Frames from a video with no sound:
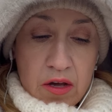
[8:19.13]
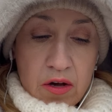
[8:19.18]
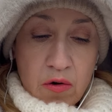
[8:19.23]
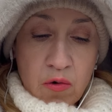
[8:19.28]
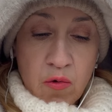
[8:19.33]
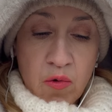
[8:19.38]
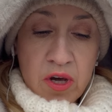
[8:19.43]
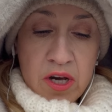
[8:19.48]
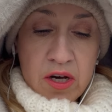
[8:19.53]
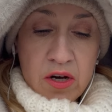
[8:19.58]

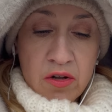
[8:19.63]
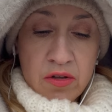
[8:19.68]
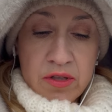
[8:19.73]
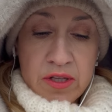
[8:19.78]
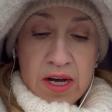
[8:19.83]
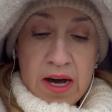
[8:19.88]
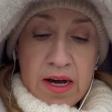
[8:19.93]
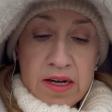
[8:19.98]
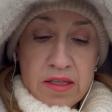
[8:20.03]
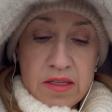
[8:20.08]
We
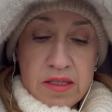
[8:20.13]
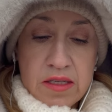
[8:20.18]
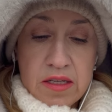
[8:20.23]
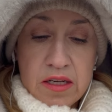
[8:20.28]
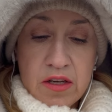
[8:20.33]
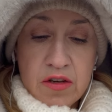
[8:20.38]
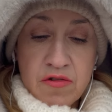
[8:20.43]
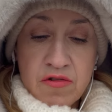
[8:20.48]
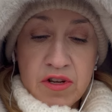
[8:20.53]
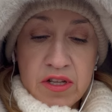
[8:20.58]
conduct
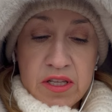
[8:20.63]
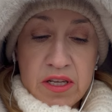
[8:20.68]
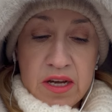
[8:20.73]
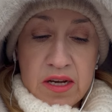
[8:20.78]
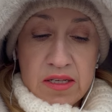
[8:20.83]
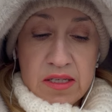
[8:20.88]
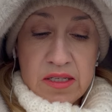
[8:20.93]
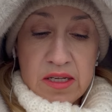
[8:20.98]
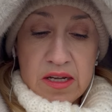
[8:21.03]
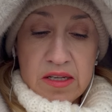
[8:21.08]
security
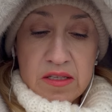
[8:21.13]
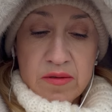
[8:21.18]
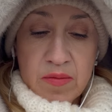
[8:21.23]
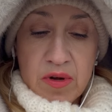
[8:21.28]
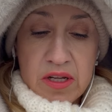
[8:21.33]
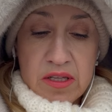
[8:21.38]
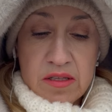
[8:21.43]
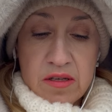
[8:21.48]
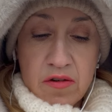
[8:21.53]
assessments